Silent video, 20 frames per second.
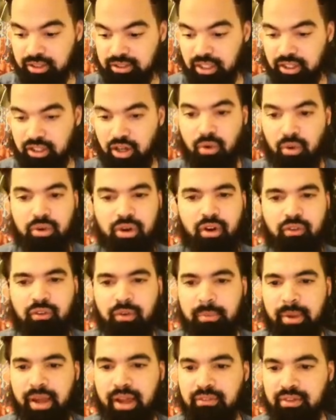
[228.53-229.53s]
I don't know if I'm
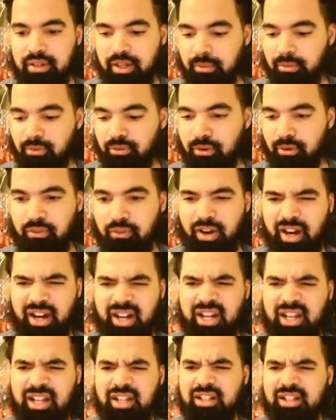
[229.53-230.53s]
gonna have it done before
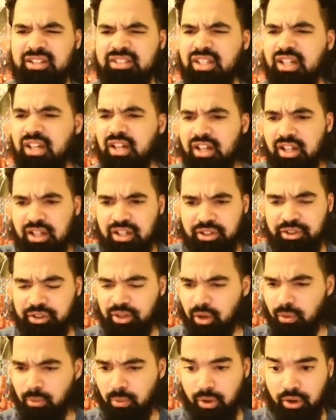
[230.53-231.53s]
Friday because
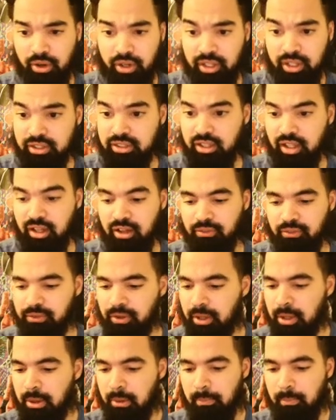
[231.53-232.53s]
work and stuff,
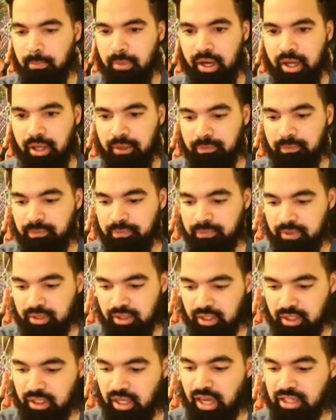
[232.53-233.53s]
but
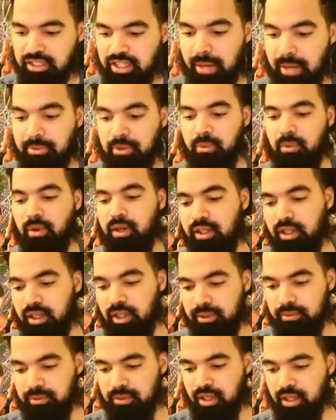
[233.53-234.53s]
got chapter 1 done.